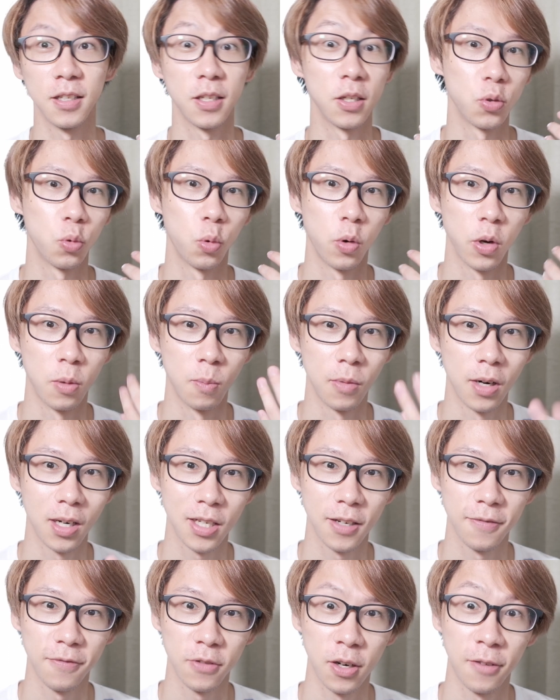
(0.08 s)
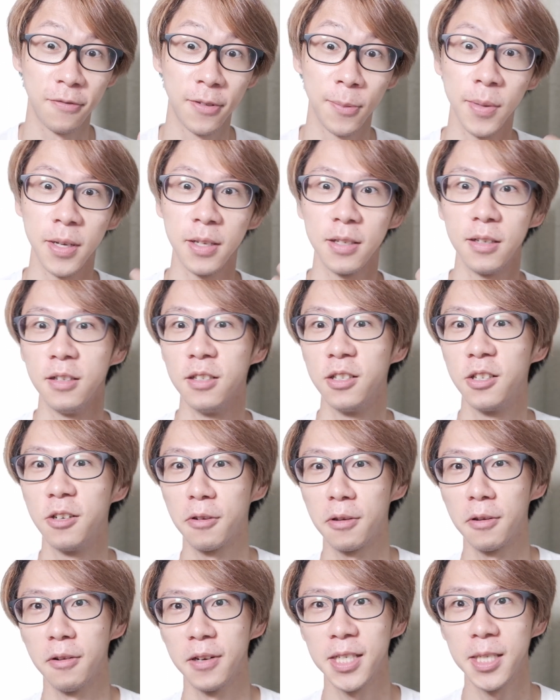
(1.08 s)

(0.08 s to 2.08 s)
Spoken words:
is Real Murata photographer based in Tokyo.